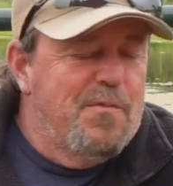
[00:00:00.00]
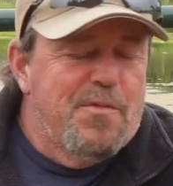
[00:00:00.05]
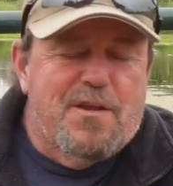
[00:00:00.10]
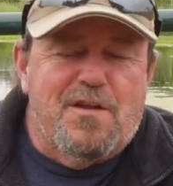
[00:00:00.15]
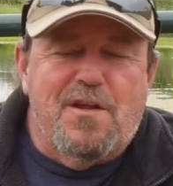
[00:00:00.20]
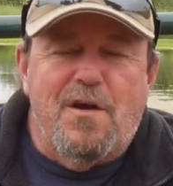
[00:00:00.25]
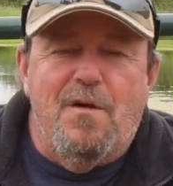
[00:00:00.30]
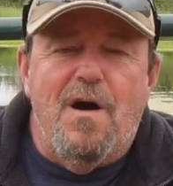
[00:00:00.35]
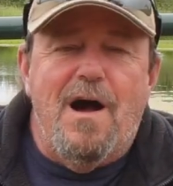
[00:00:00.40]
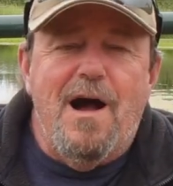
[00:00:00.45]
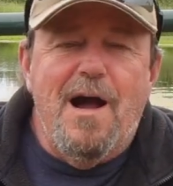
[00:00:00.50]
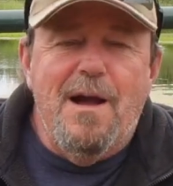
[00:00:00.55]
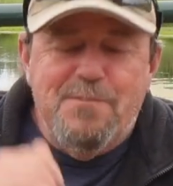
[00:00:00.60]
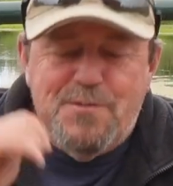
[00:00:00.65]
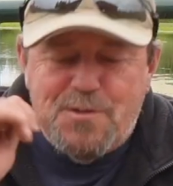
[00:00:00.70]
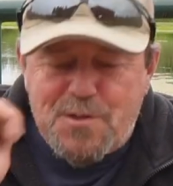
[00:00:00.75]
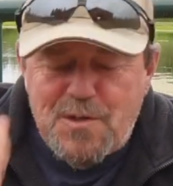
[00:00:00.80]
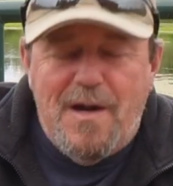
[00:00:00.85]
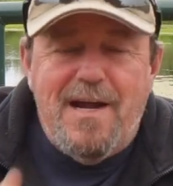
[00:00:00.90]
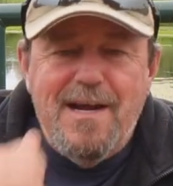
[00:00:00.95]
So I'm
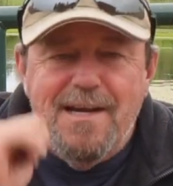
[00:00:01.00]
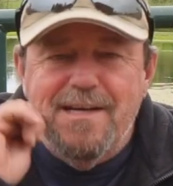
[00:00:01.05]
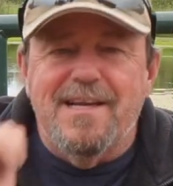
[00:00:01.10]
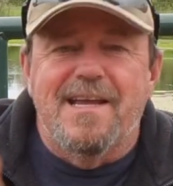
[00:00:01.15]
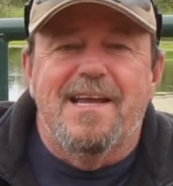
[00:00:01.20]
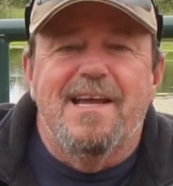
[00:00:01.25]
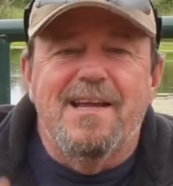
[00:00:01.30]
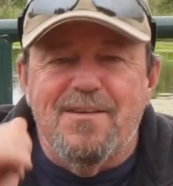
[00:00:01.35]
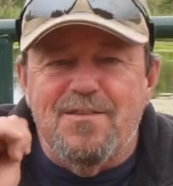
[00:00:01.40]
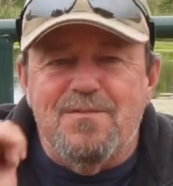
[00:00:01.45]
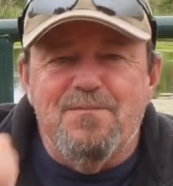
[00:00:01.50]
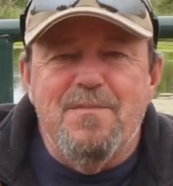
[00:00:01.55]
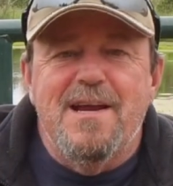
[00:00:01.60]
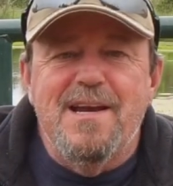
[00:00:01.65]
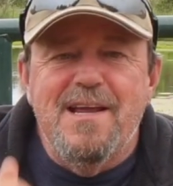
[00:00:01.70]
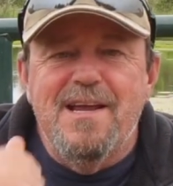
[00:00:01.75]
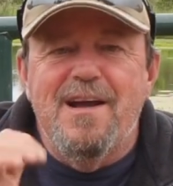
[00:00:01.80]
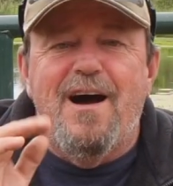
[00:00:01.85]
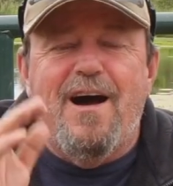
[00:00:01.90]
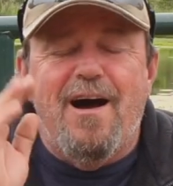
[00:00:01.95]
trying to get as
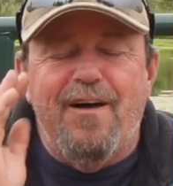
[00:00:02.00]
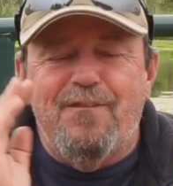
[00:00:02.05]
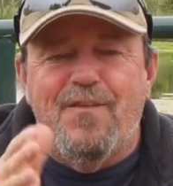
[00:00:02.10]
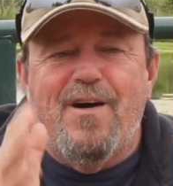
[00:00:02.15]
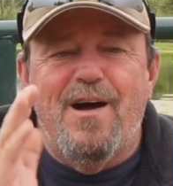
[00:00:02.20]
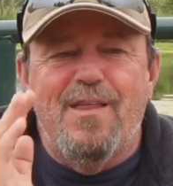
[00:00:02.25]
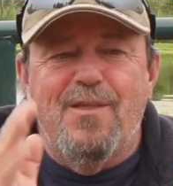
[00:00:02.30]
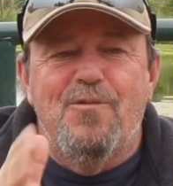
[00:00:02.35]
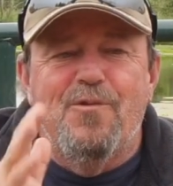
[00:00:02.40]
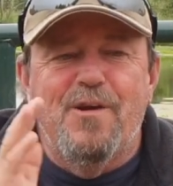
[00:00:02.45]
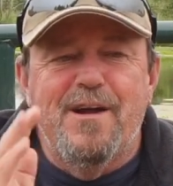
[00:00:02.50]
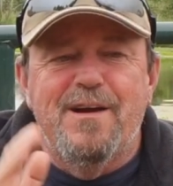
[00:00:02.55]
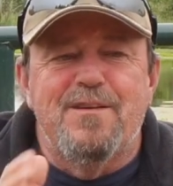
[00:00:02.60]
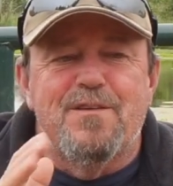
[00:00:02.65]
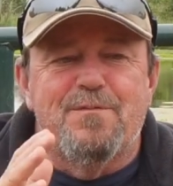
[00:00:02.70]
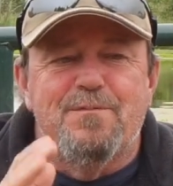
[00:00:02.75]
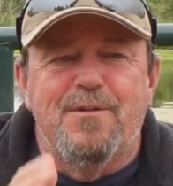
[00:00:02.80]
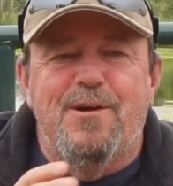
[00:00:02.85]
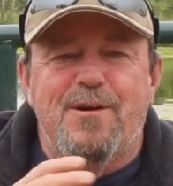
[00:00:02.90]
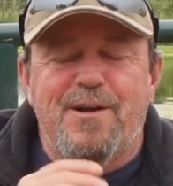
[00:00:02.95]
many off while the wind
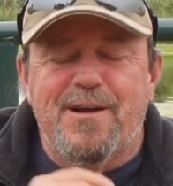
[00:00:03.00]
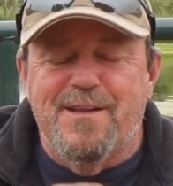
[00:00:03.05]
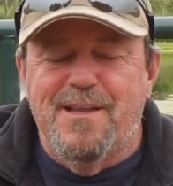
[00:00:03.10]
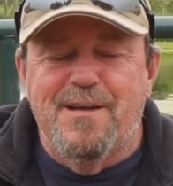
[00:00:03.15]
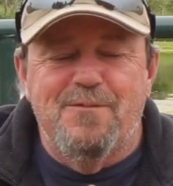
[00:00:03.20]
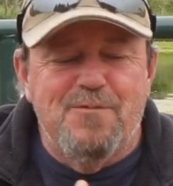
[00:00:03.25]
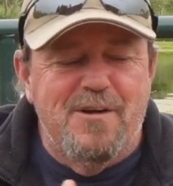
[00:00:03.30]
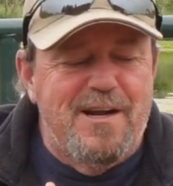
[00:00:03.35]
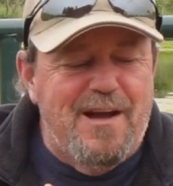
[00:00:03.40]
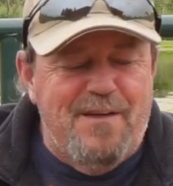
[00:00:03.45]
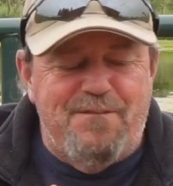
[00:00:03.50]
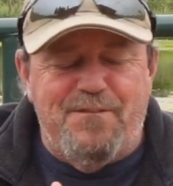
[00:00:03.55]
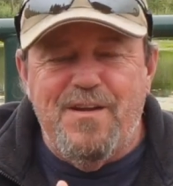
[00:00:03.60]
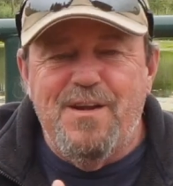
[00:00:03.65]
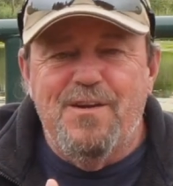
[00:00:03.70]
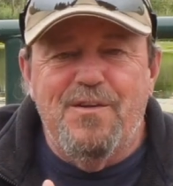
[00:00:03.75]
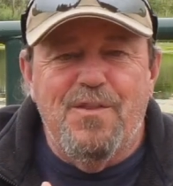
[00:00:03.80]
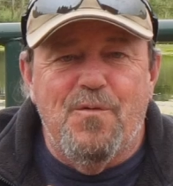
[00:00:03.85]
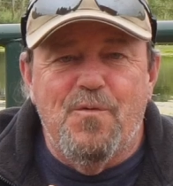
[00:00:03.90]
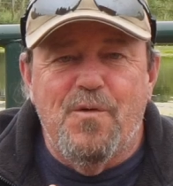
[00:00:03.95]
is blowing, and then when I
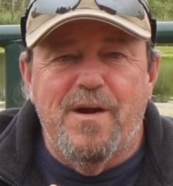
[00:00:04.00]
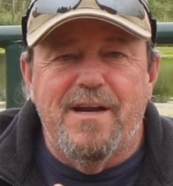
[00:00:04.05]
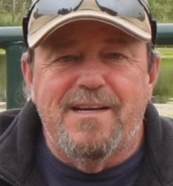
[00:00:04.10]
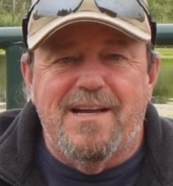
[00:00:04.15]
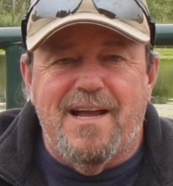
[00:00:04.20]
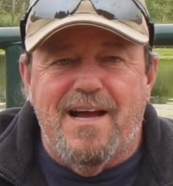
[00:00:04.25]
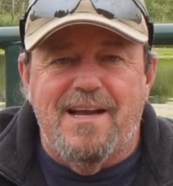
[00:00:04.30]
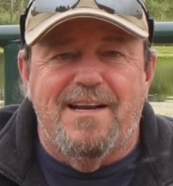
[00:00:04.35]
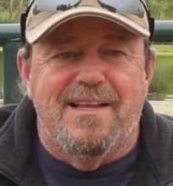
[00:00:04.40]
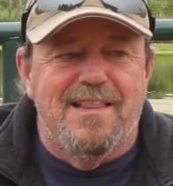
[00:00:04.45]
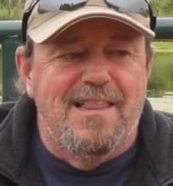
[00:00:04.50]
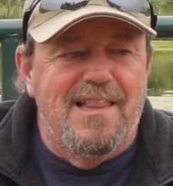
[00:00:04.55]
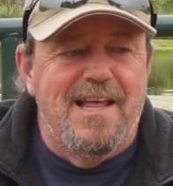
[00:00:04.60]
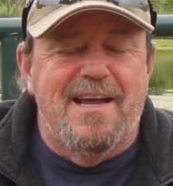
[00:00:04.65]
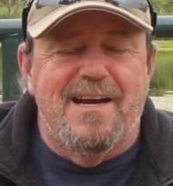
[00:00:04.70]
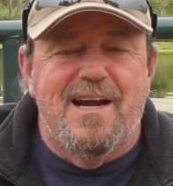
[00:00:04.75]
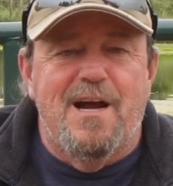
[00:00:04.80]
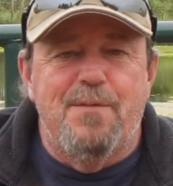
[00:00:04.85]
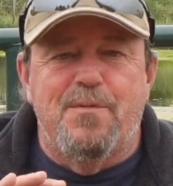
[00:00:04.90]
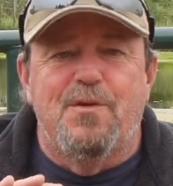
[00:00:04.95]
feel the wind kind of
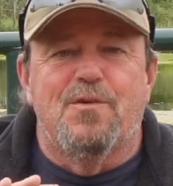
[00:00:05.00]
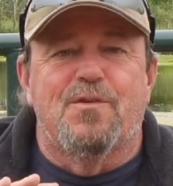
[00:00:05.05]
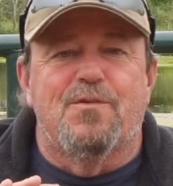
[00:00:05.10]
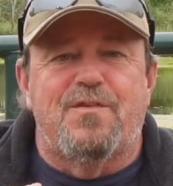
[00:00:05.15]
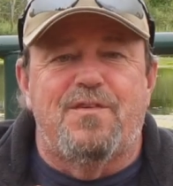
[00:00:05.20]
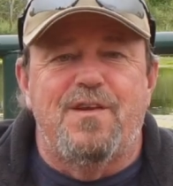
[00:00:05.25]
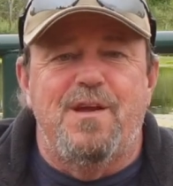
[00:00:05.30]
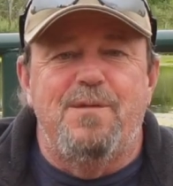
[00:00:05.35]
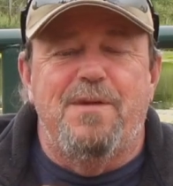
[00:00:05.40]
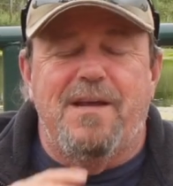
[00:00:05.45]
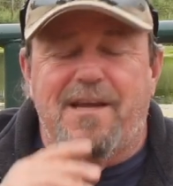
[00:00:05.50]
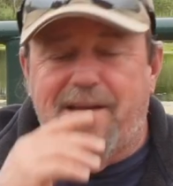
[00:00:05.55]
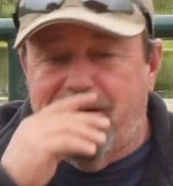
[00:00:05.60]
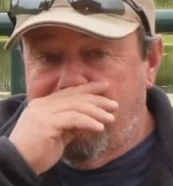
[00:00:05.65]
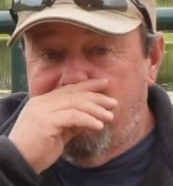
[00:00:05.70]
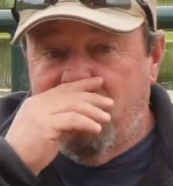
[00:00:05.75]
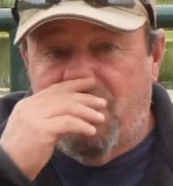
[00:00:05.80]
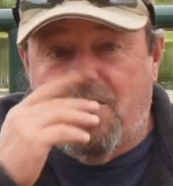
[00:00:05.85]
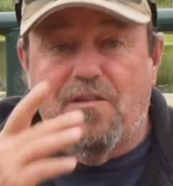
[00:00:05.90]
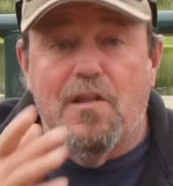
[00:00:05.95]
let up, you'll see me
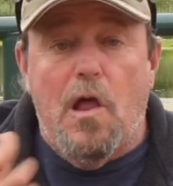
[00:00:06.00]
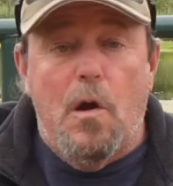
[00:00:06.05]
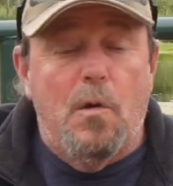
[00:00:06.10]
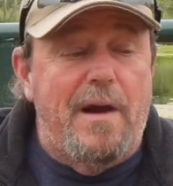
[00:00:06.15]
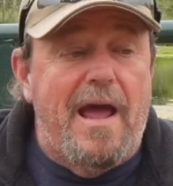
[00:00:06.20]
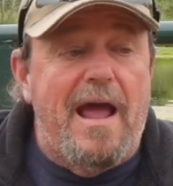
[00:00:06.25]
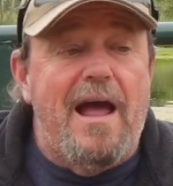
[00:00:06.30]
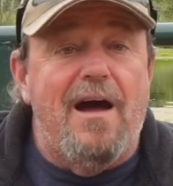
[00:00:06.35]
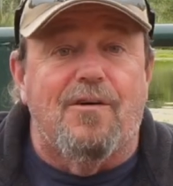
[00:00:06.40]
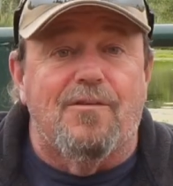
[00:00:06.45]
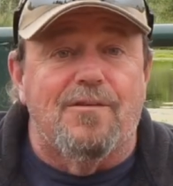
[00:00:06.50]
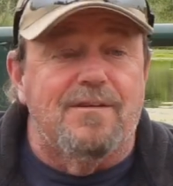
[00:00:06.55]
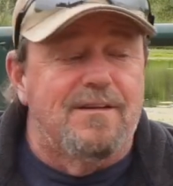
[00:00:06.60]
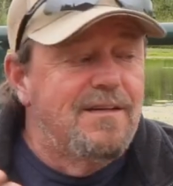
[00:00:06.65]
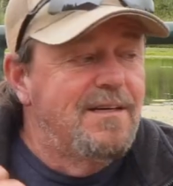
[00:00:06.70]
slow down.